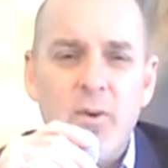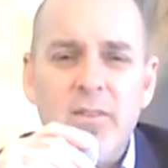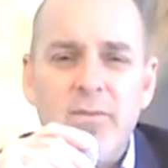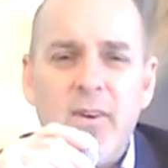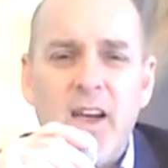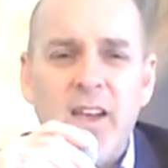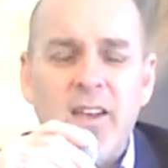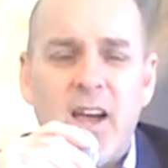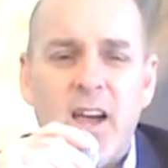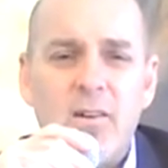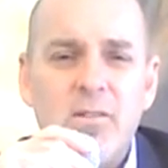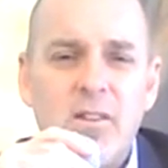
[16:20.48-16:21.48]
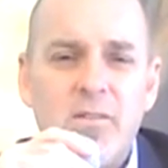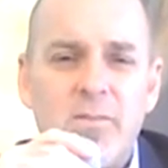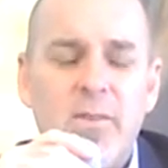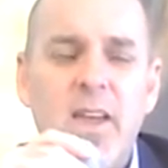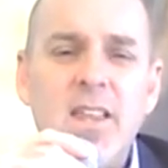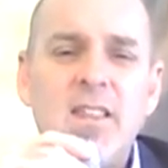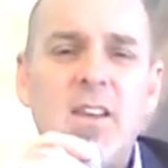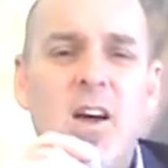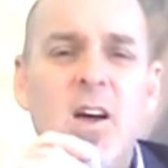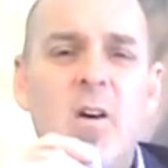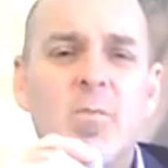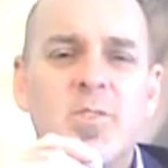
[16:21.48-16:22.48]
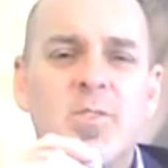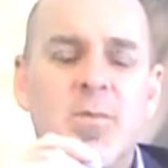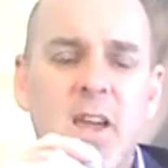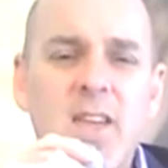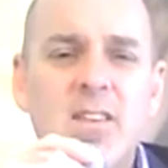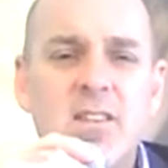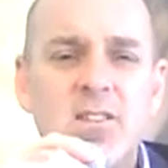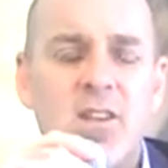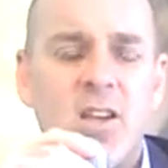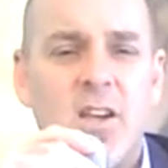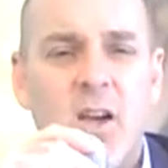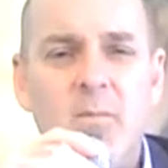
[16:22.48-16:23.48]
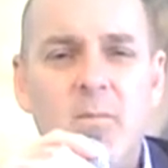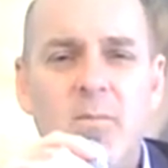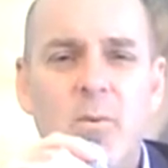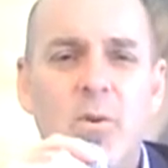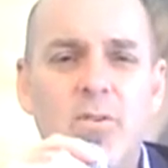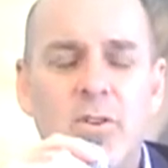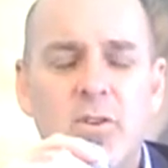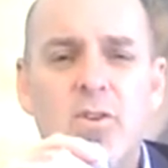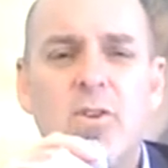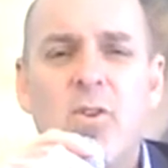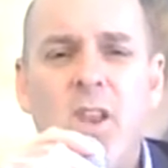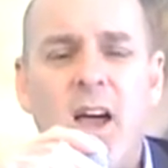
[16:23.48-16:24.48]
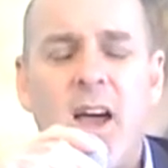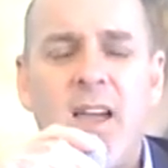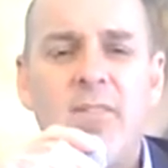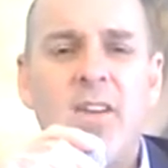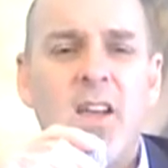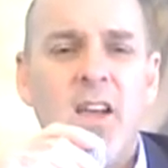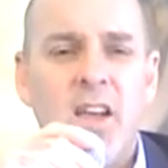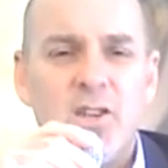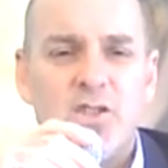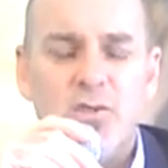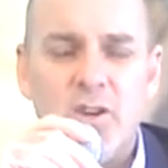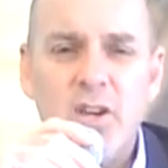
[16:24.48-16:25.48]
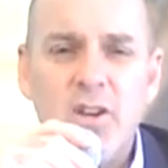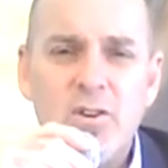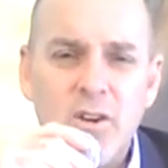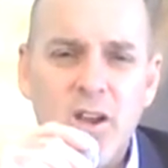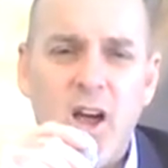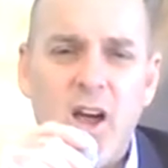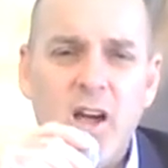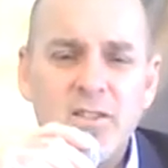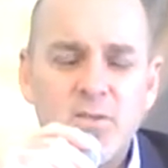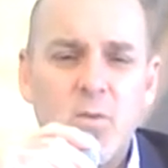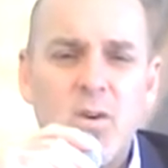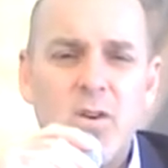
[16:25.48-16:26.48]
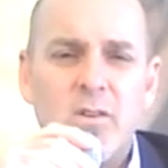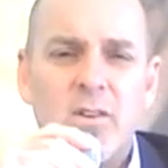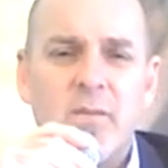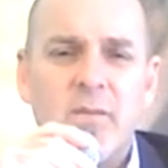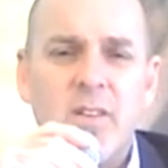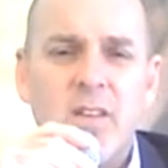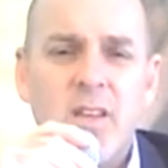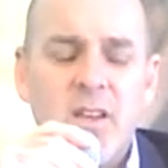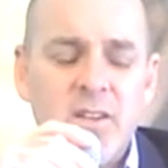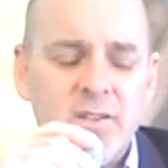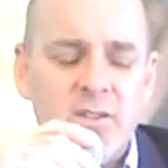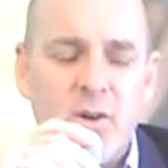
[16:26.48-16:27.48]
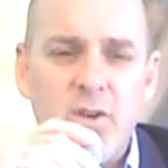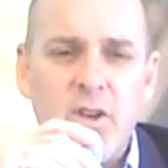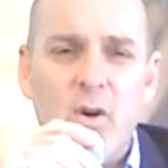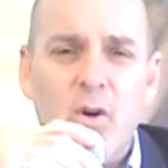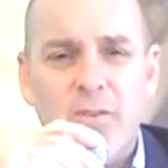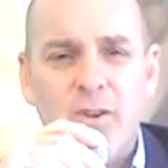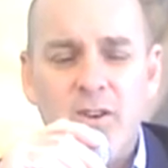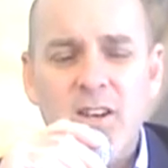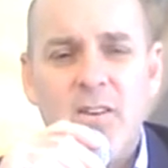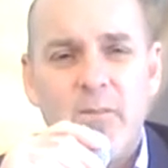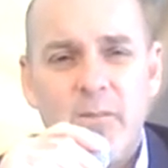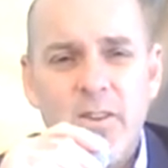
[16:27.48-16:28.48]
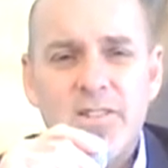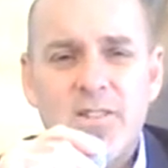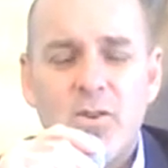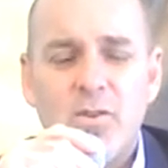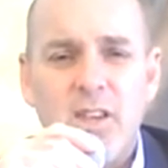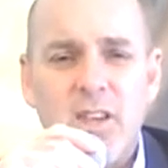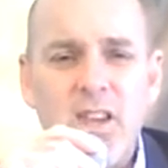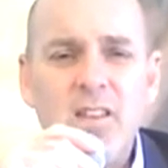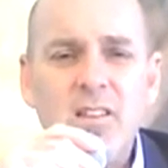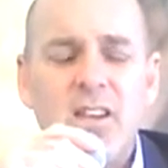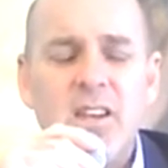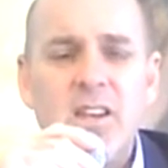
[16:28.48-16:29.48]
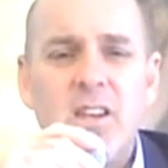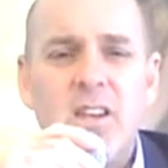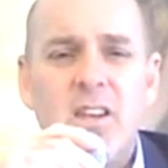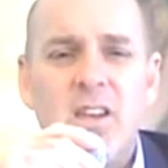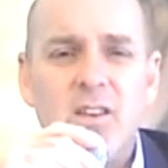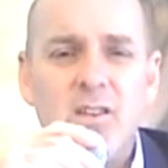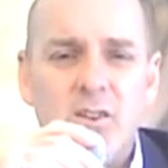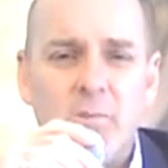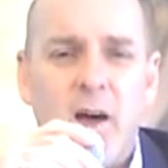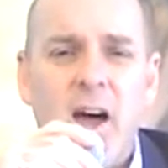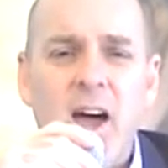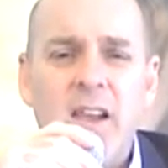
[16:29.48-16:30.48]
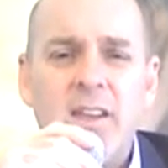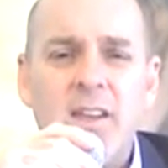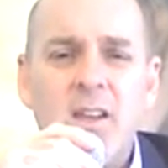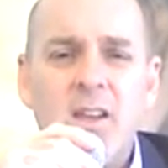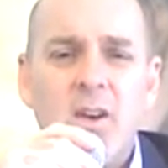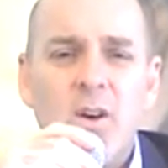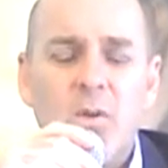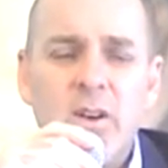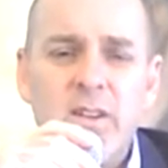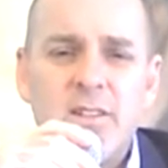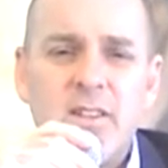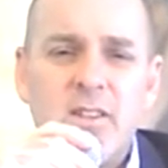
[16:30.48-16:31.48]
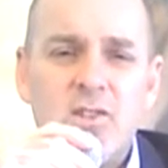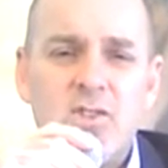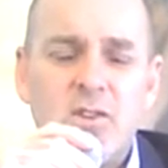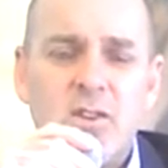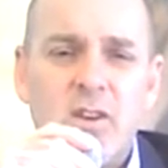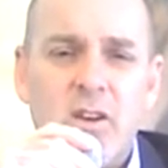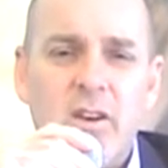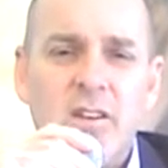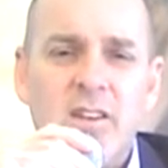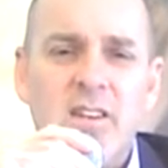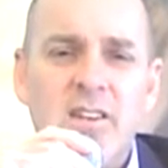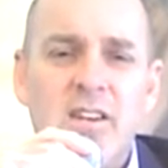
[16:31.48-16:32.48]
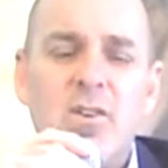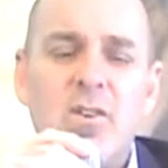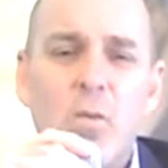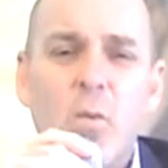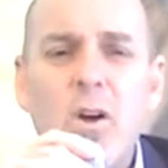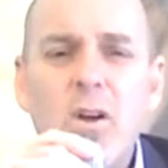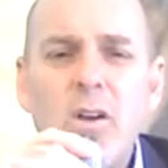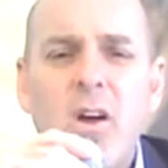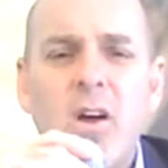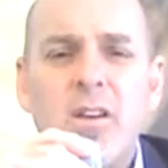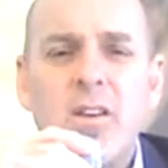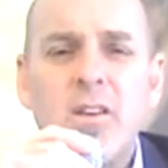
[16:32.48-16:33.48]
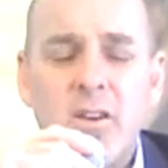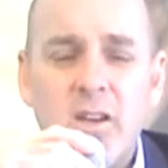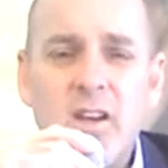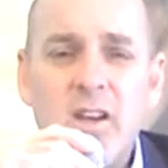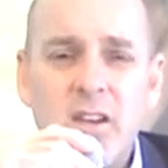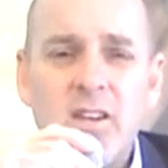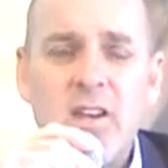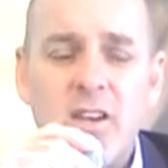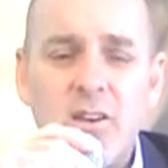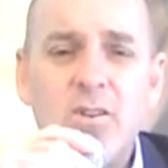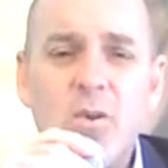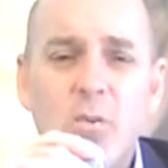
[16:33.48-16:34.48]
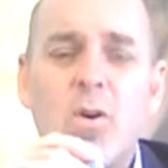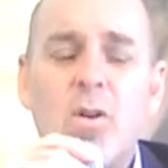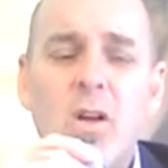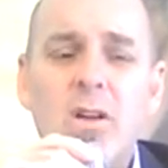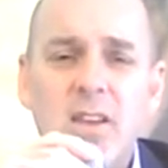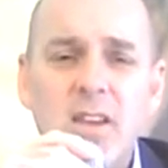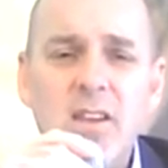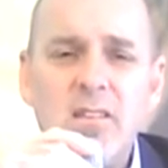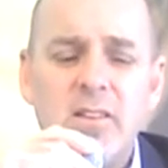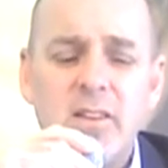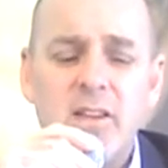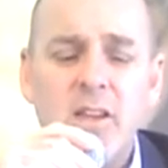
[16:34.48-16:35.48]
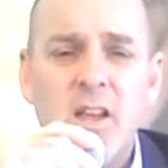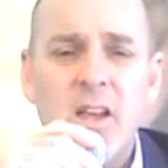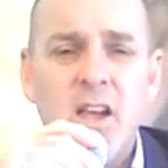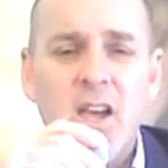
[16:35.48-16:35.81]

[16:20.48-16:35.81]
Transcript: We find out that faith comes. Faith is going to come forth in your life as you hear God's word. So, you know, if you need a physical healing in your body, what is it that you're going to need to hear the word on? You're going to need to hear the word on healing.